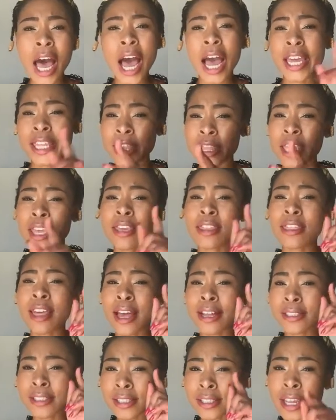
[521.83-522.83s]
I think
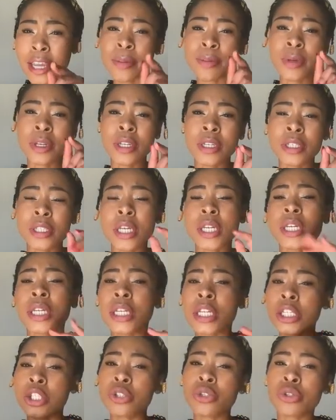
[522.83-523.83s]
that statement
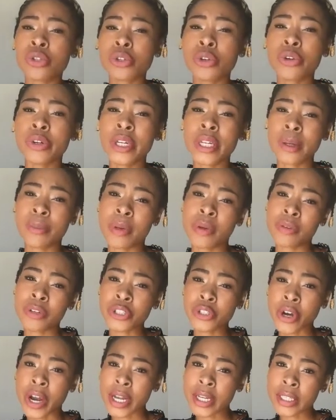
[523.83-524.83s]
needs to totally be
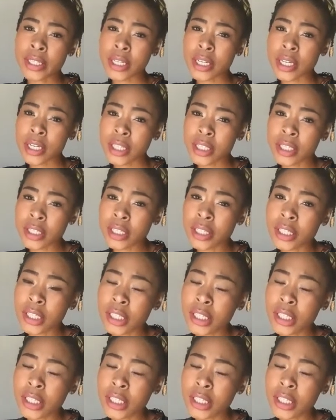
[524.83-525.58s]
retracted.